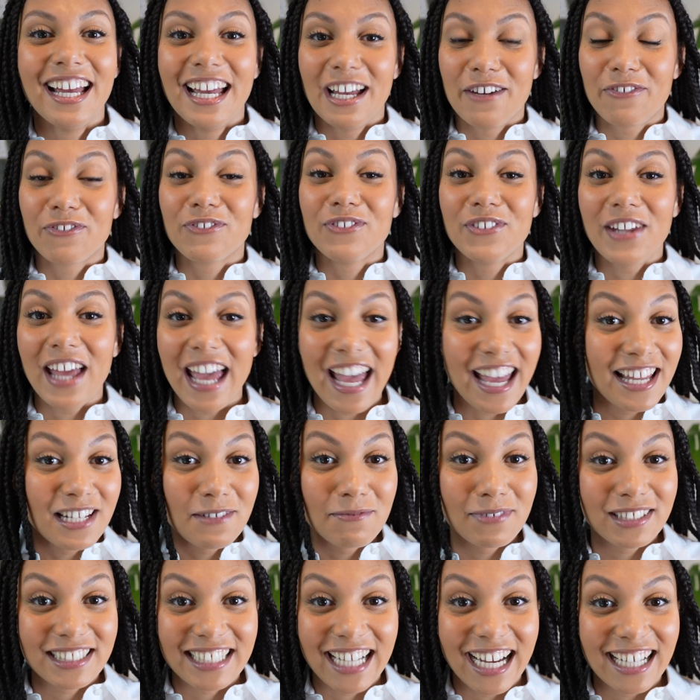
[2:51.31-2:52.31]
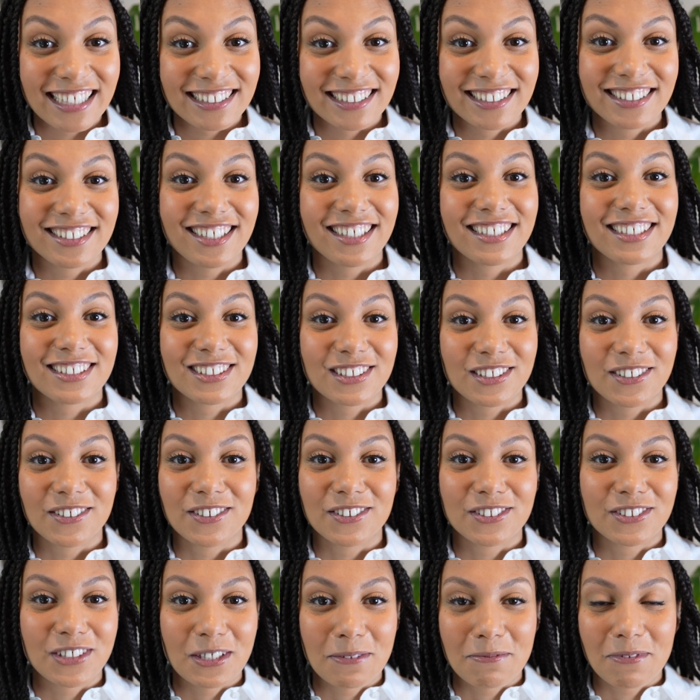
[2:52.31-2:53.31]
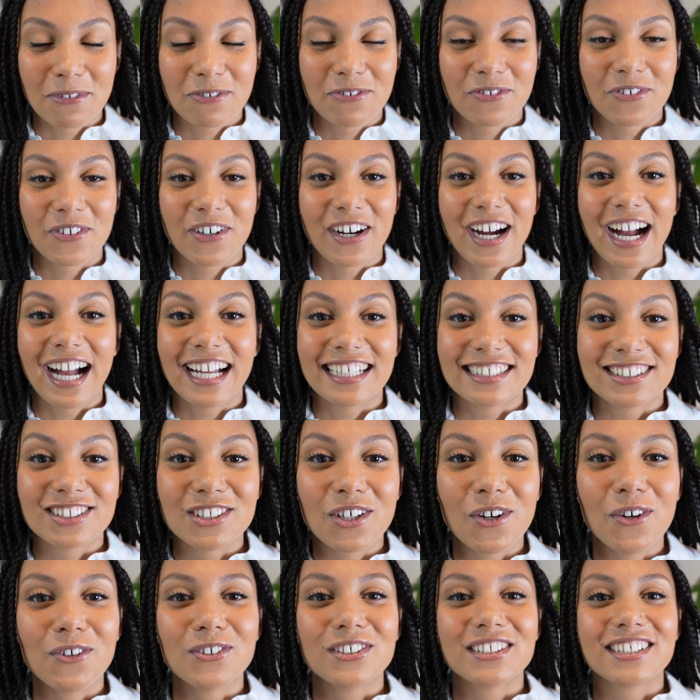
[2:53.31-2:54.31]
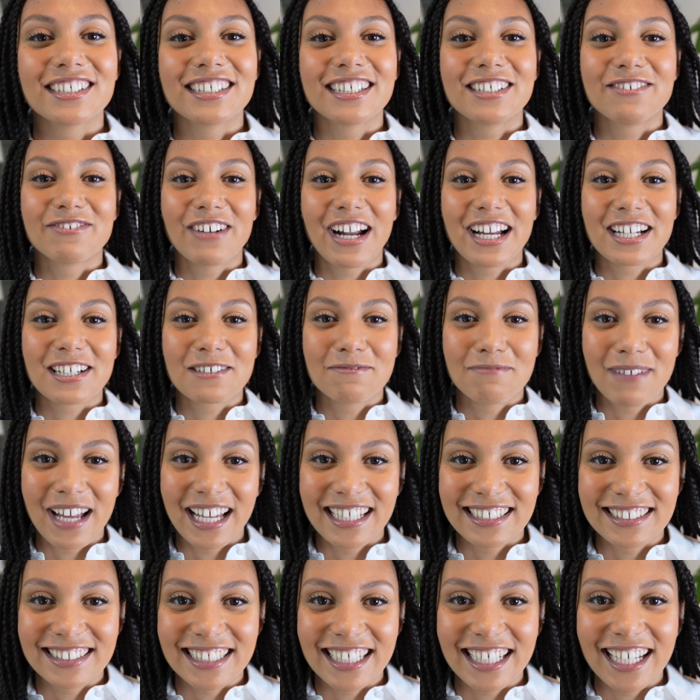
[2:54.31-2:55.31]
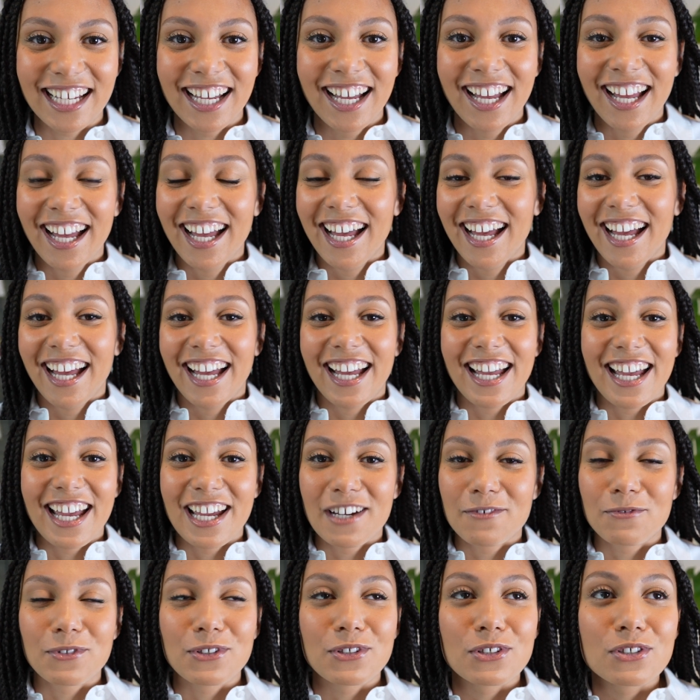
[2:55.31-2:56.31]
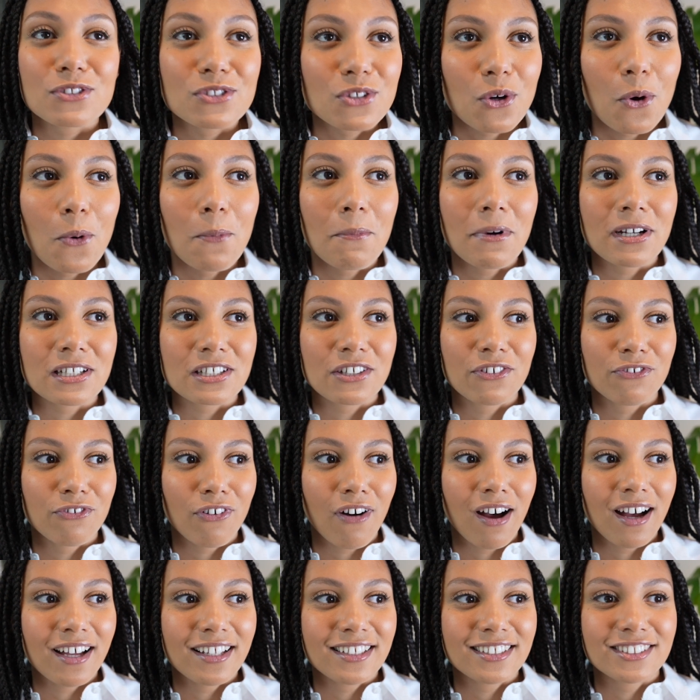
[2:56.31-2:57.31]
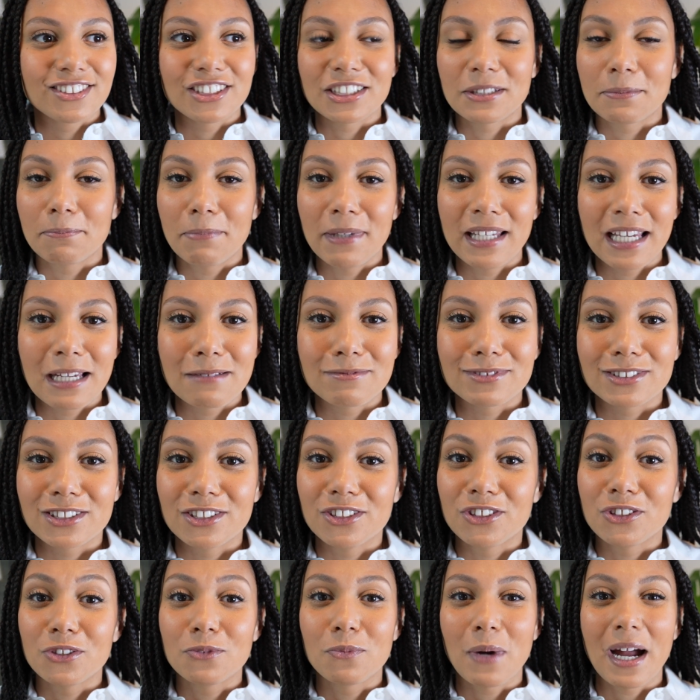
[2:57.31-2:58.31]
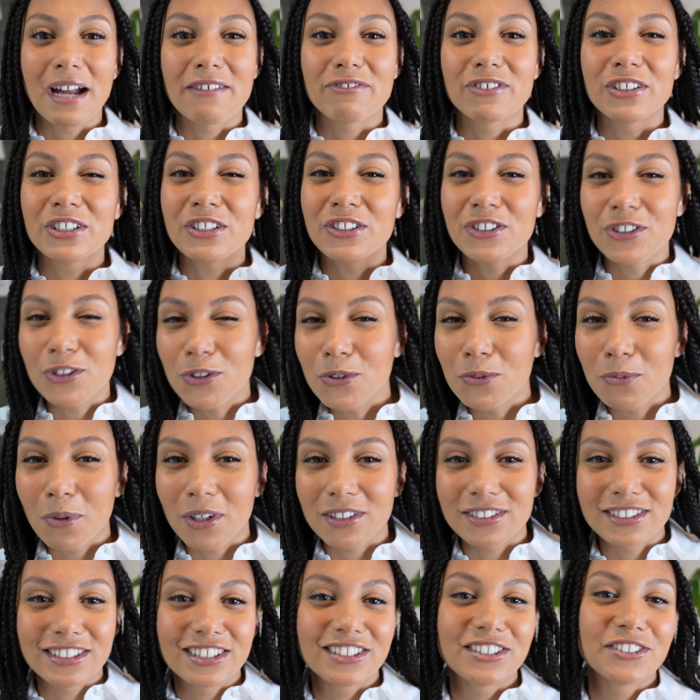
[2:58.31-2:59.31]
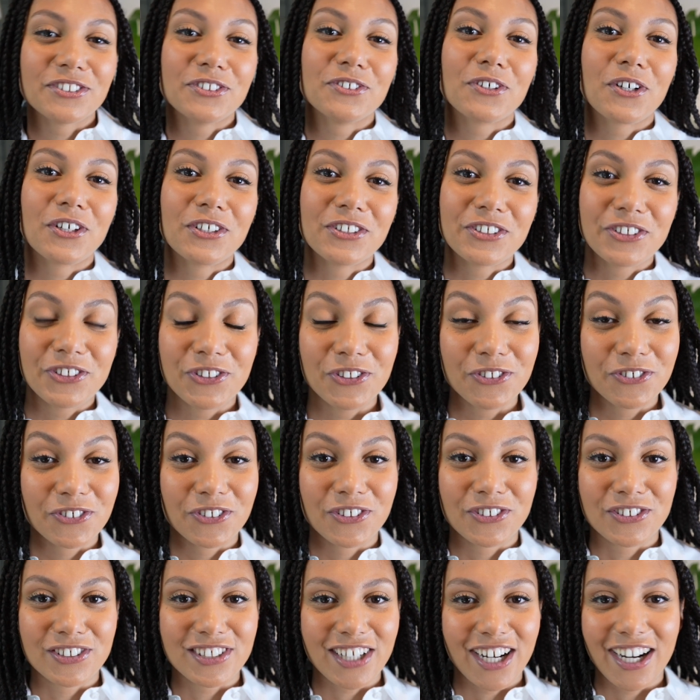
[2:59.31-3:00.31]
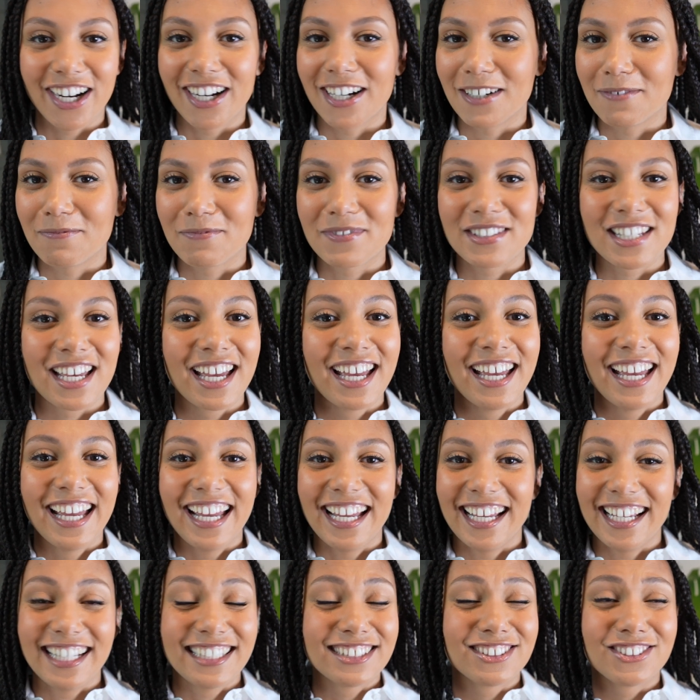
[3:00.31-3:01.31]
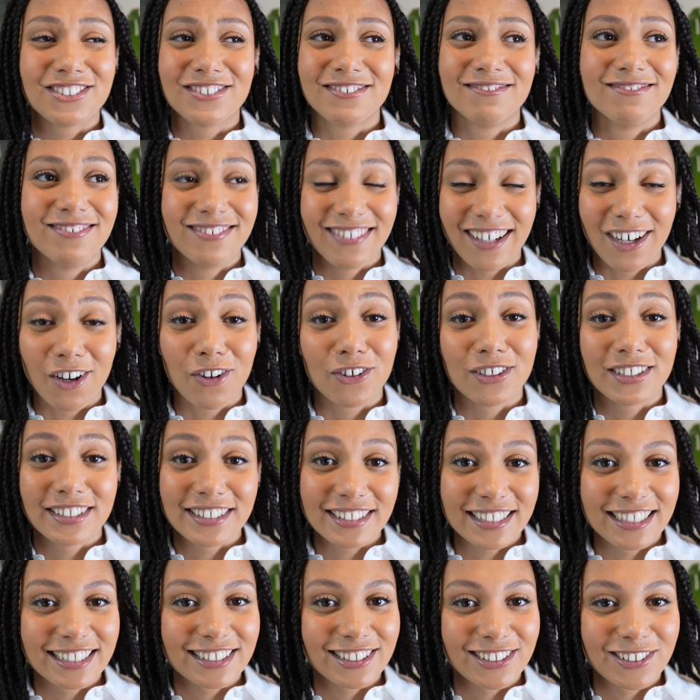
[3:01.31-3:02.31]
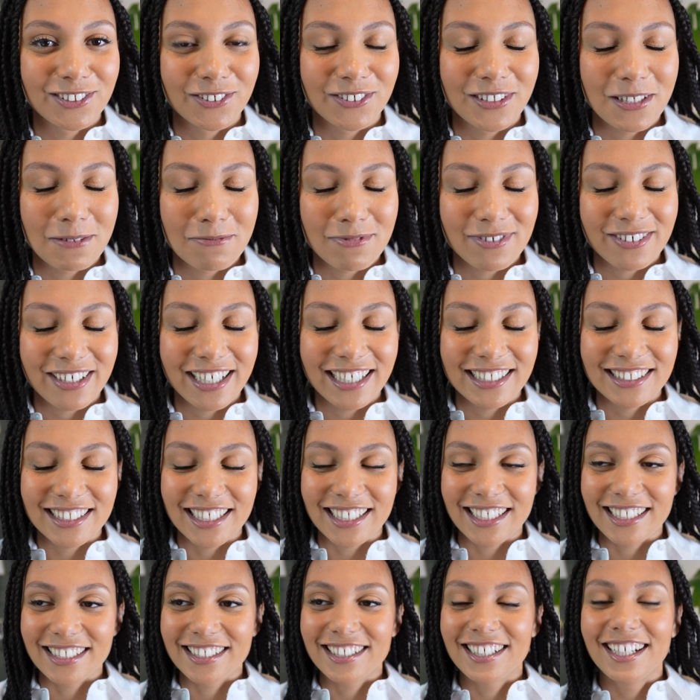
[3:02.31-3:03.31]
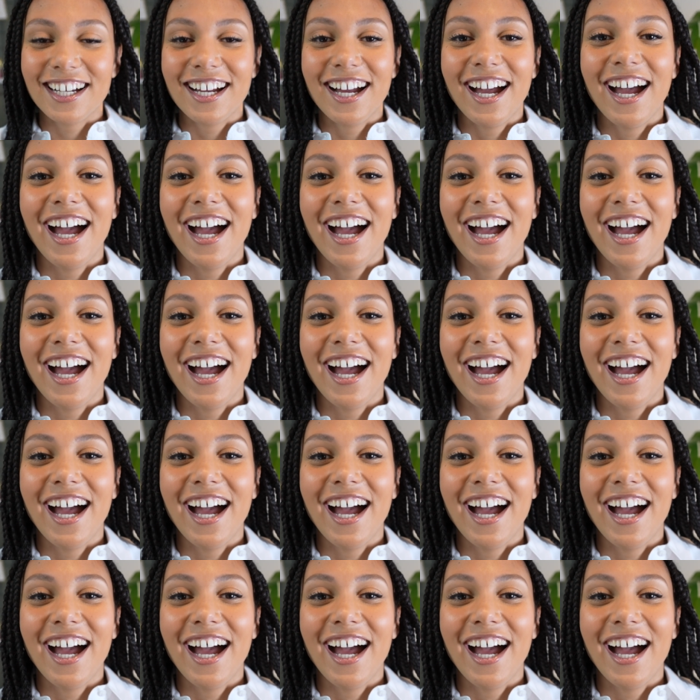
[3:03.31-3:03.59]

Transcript: If anybody hasn't done a solo trip before, I totally recommend it. It was so much fun. Just being able to do whatever you want to do on your own terms is honestly, it's so liberating.